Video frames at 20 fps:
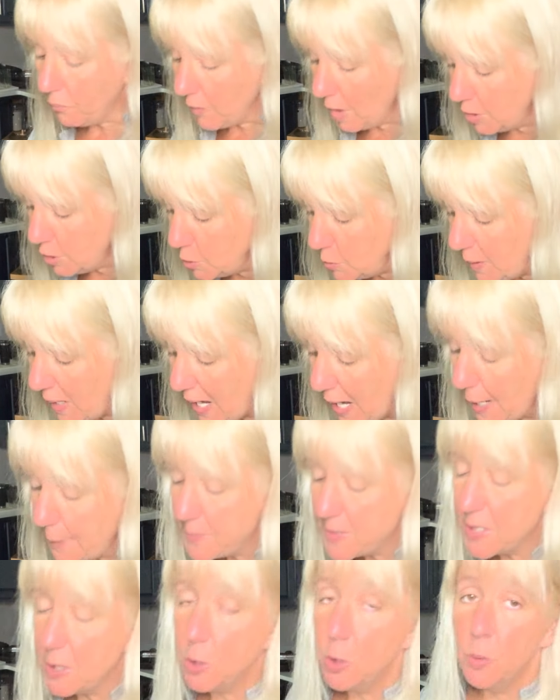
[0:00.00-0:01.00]
You
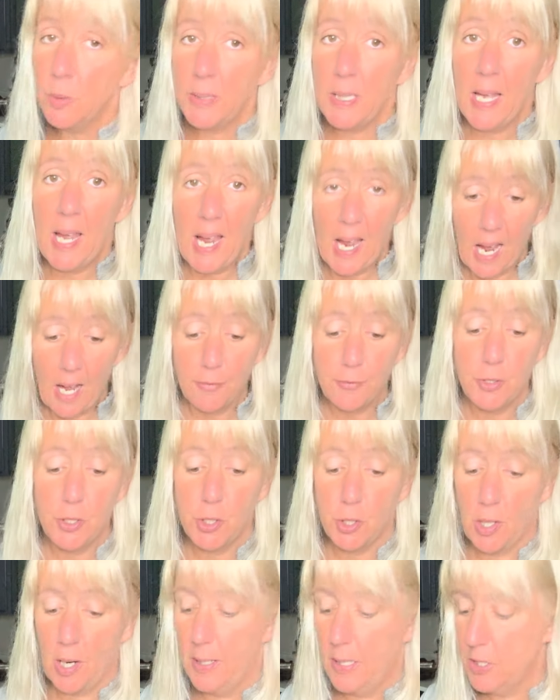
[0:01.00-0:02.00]
absolutely have to
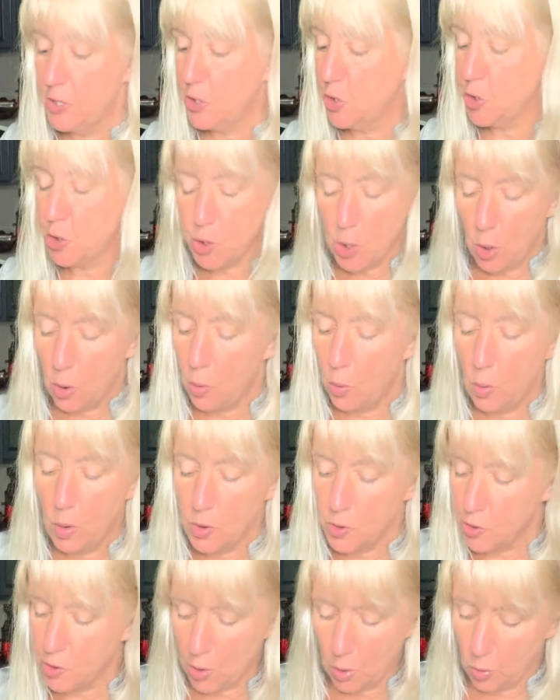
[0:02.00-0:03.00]
try it. It's so
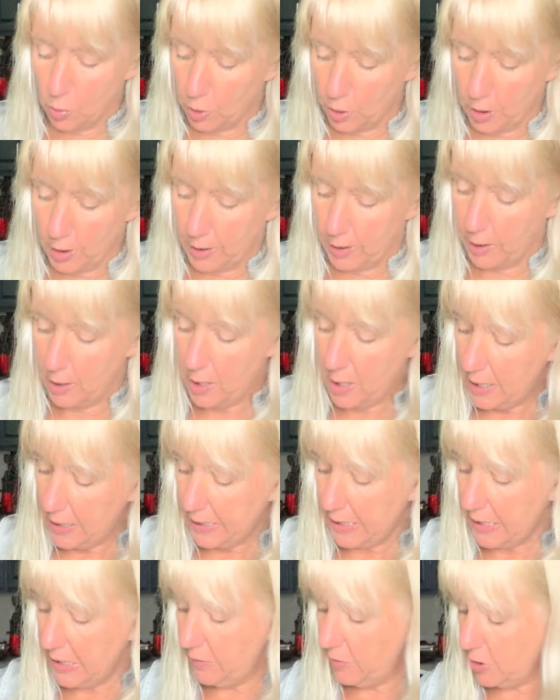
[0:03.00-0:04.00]
good.
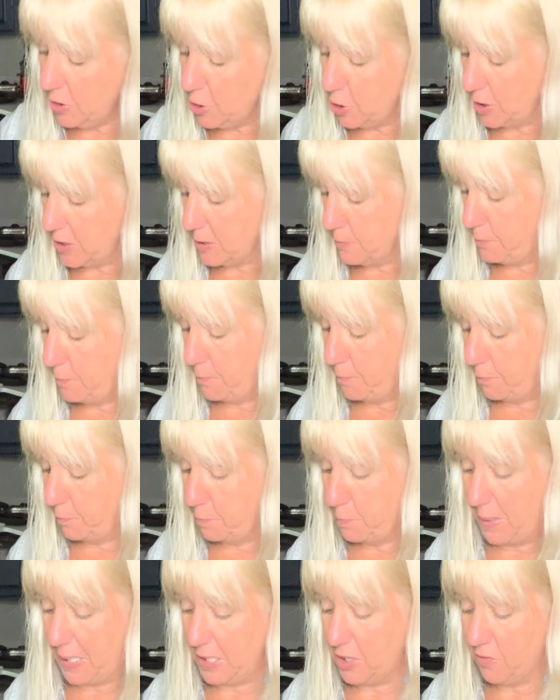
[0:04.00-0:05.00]
Even just
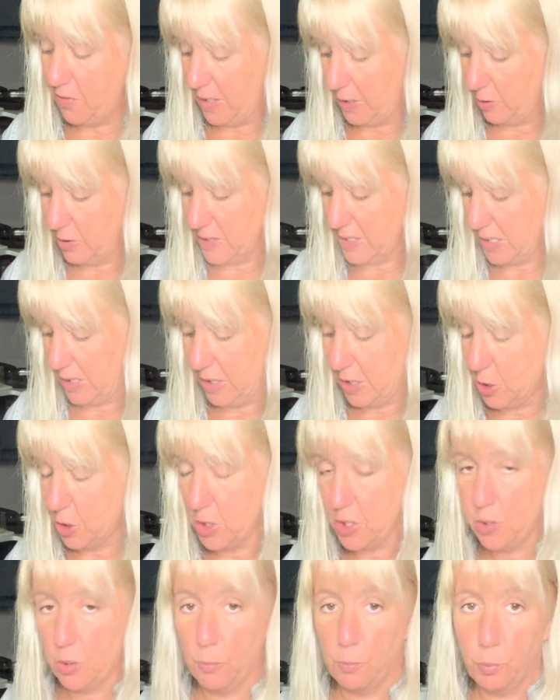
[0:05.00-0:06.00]
baked fennel is delicious,
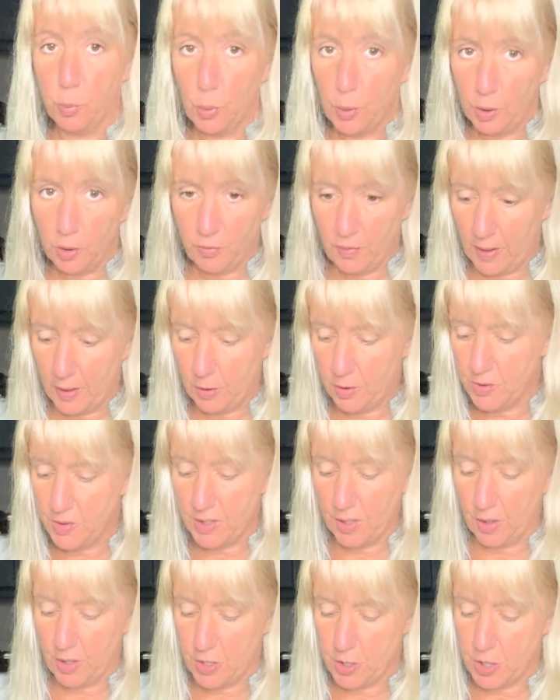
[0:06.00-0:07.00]
or broiled fennel is
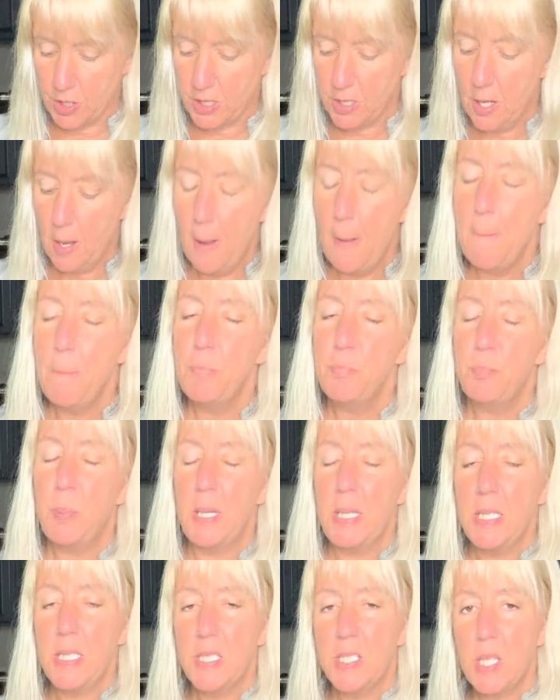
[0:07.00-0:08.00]
delicious.
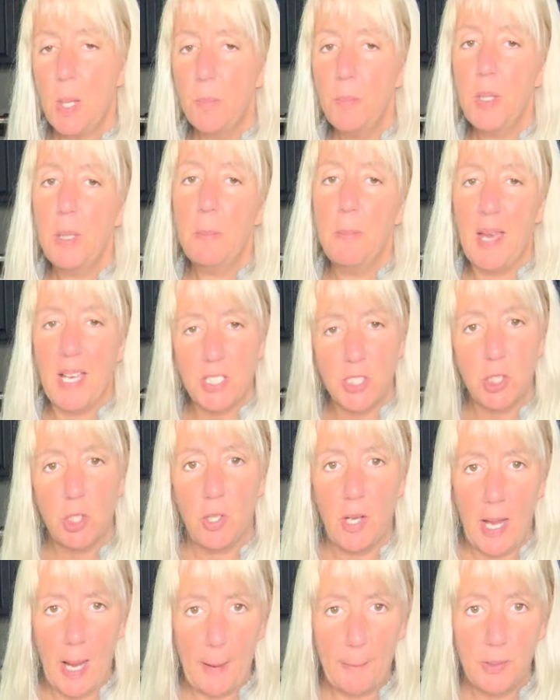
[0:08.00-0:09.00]
But something magical
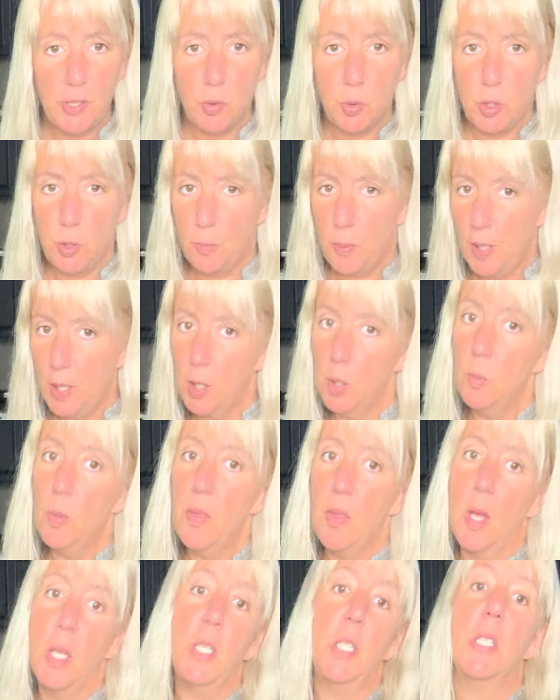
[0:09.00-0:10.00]
happens when you pair it with
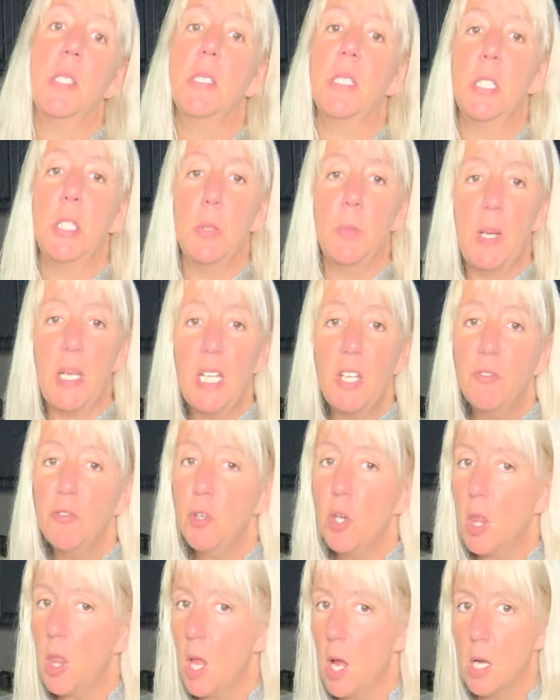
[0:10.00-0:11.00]
onions and you bake it for a
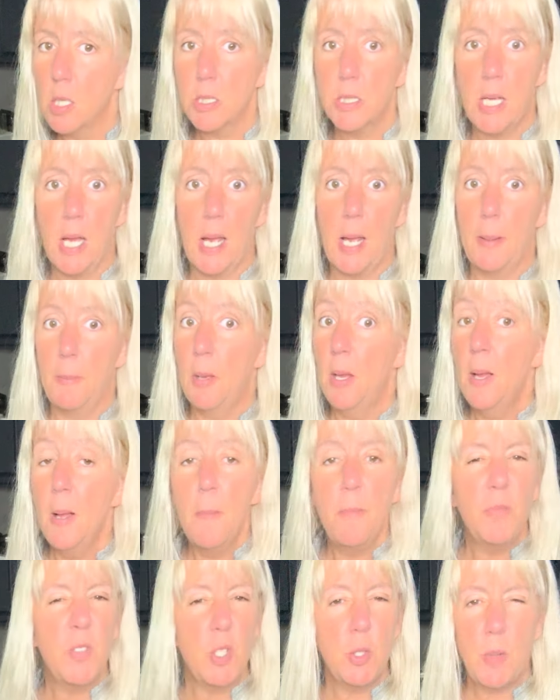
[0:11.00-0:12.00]
long time,
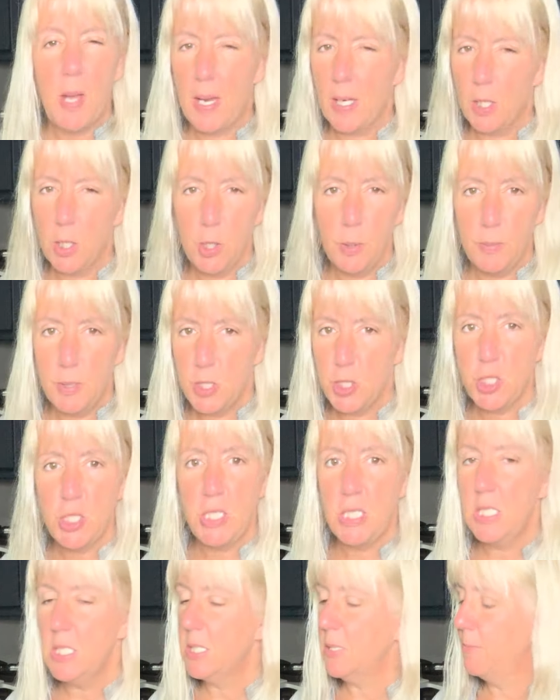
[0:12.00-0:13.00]
and you add a little bit of
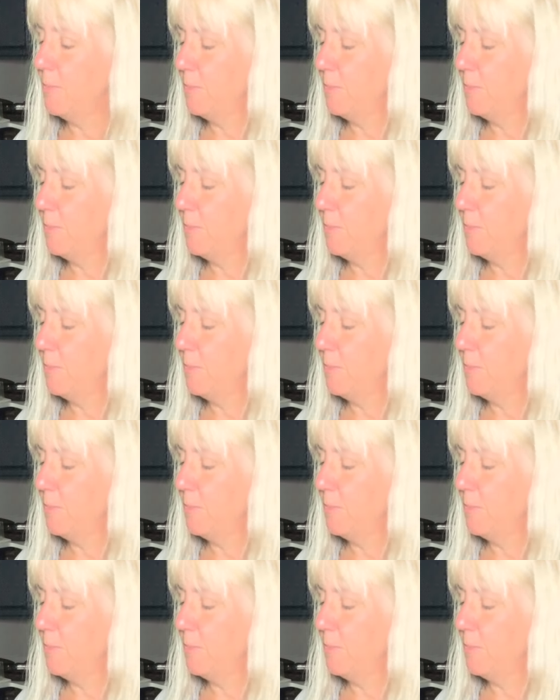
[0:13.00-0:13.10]
cheese.